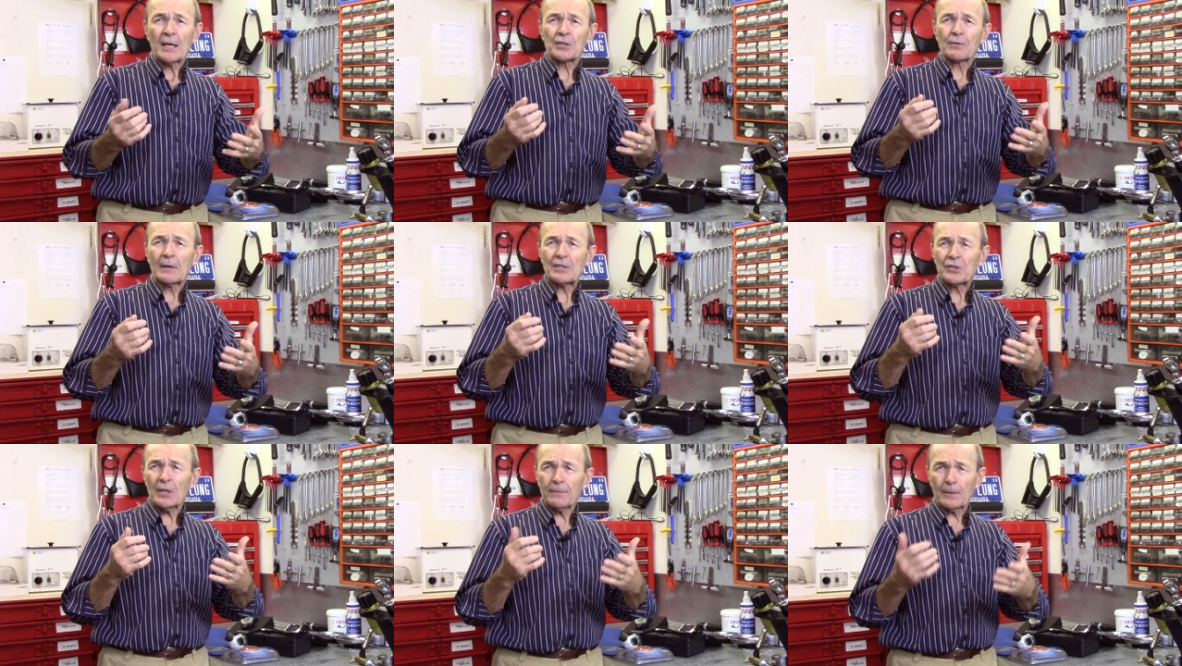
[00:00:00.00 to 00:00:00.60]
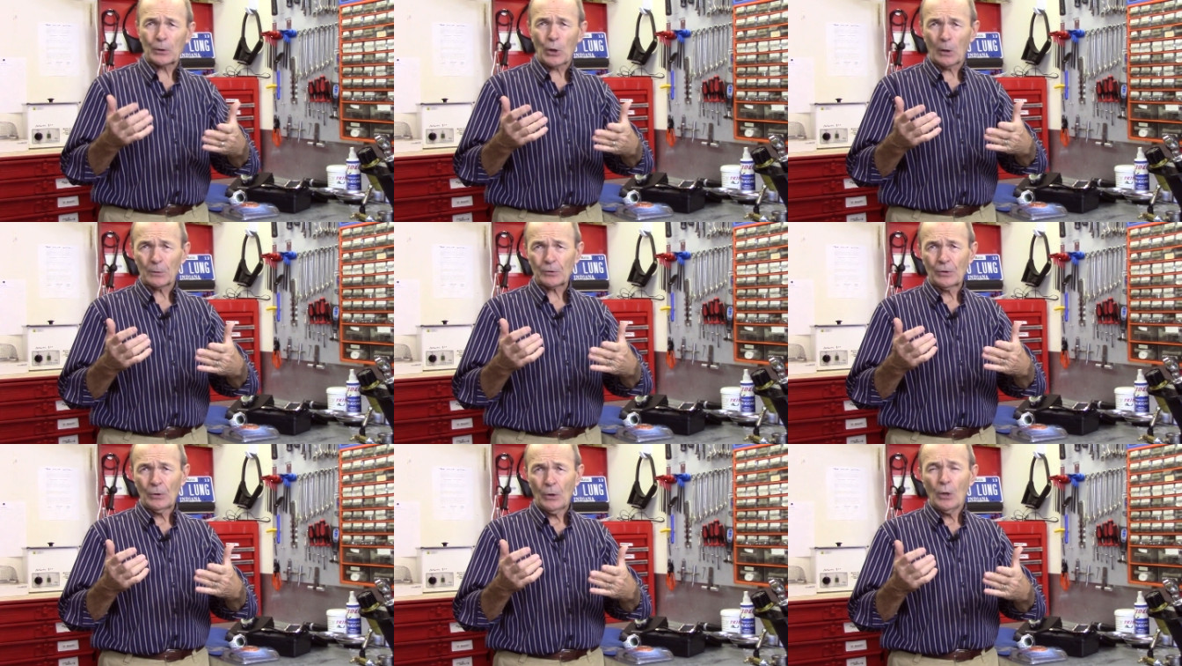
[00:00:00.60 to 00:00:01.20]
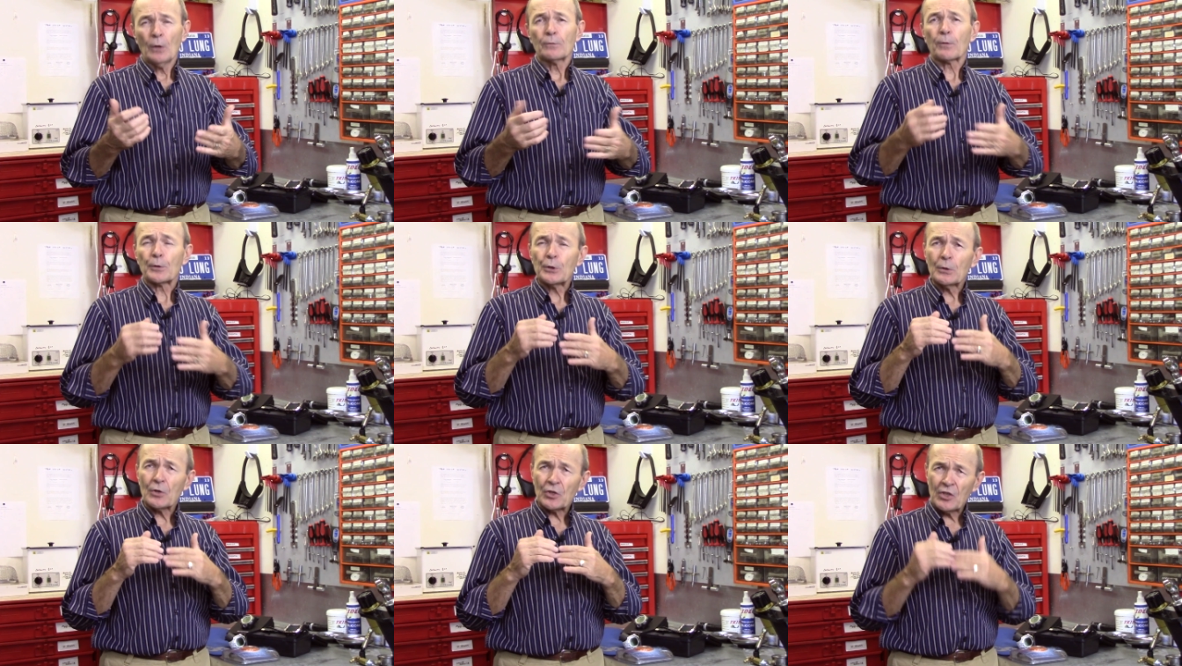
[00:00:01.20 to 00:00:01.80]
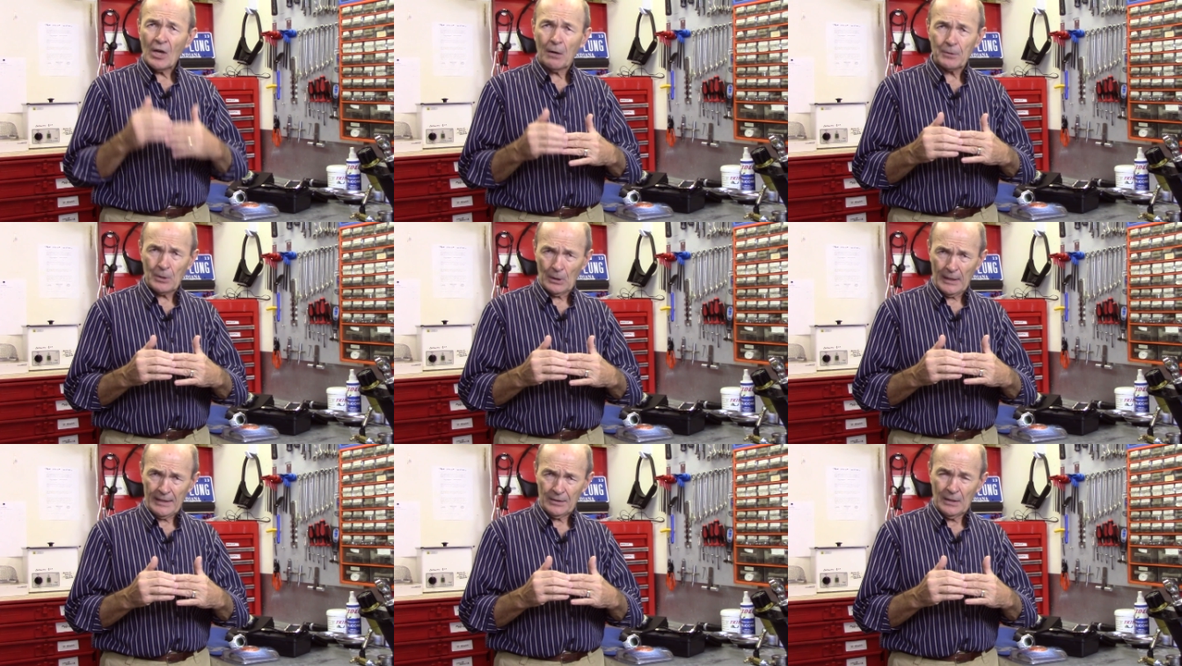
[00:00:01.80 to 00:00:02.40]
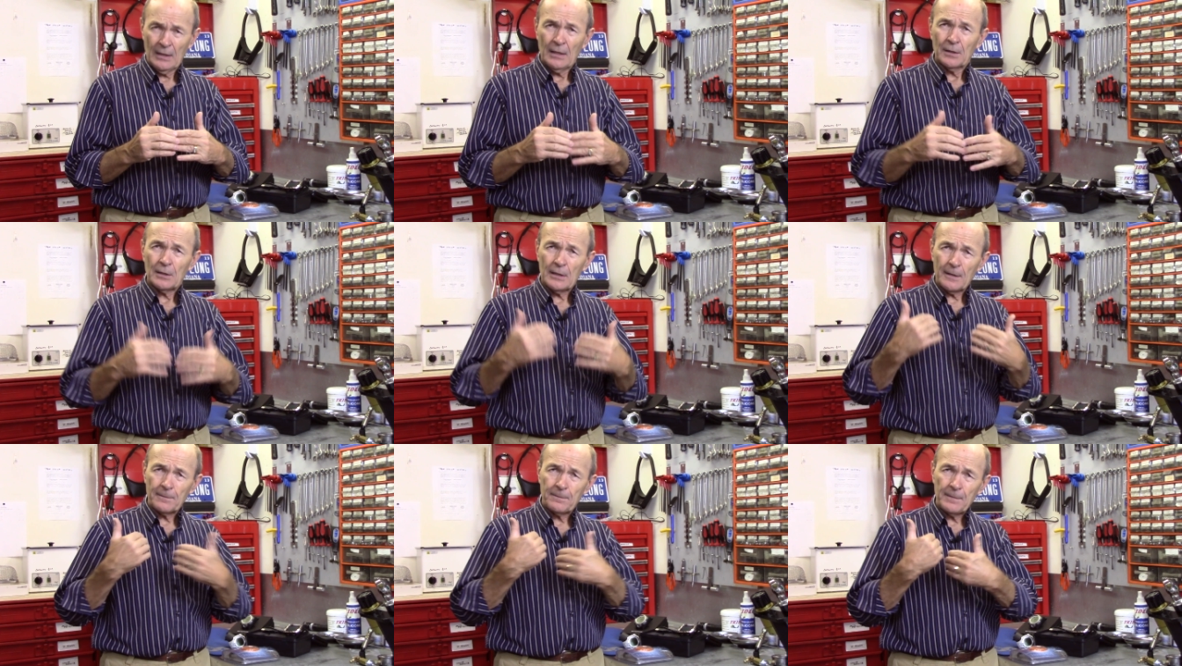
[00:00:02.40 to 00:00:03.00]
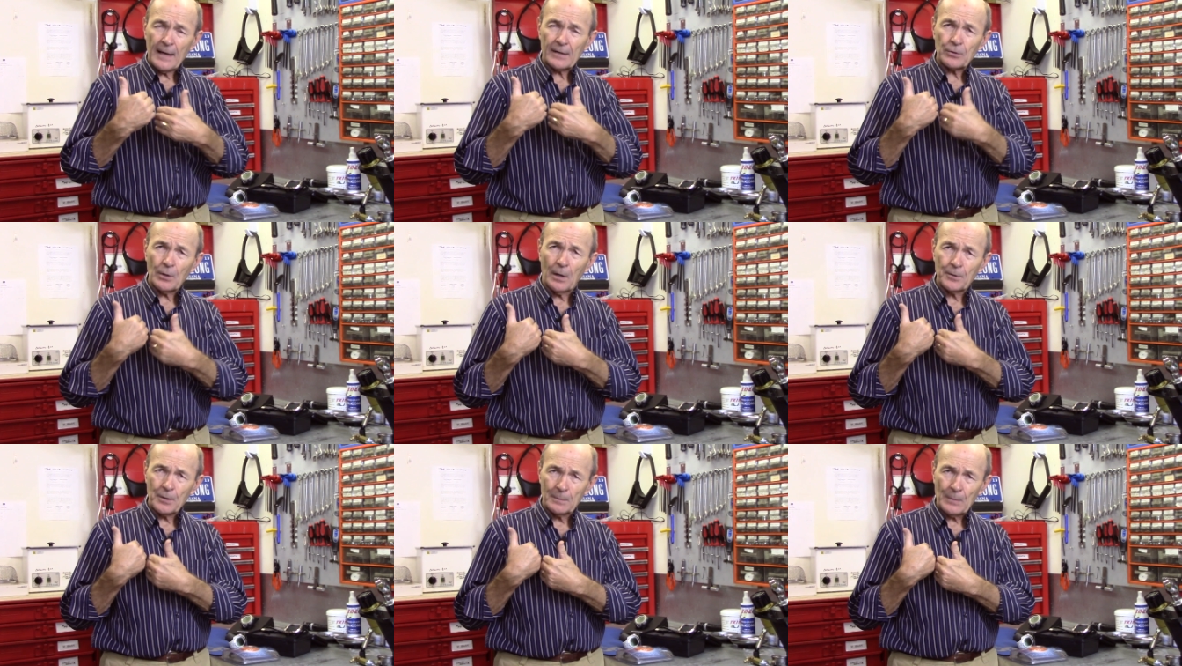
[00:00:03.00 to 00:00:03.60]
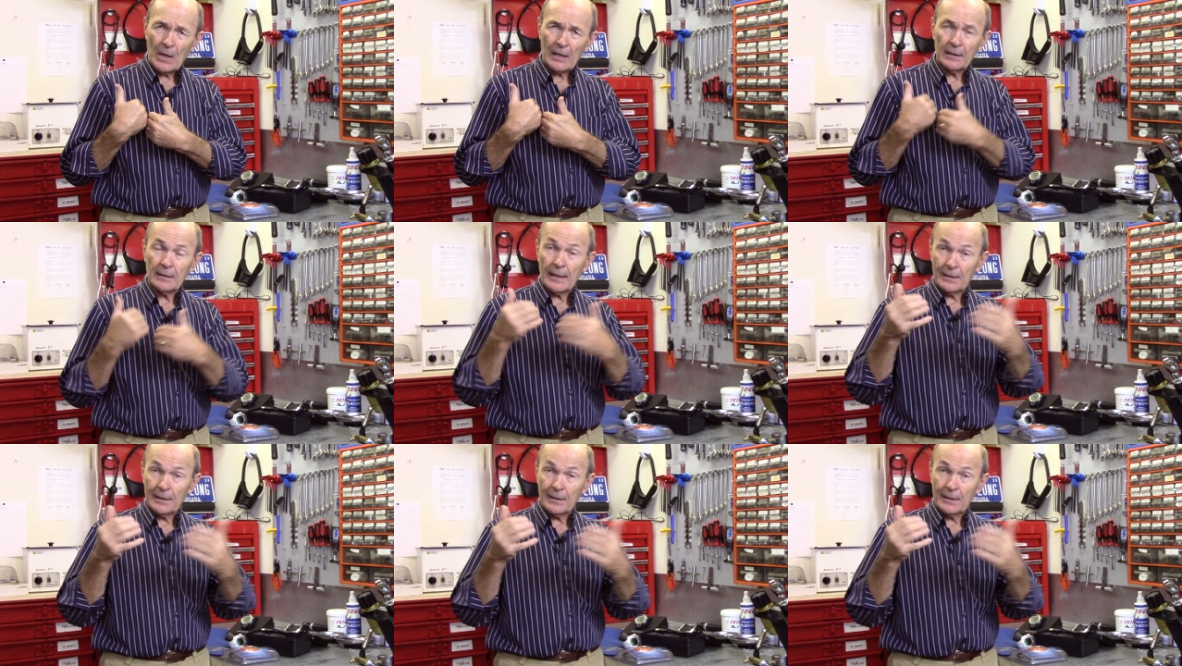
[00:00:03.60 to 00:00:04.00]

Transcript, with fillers: It's very difficult for you to calculate the effect on your body,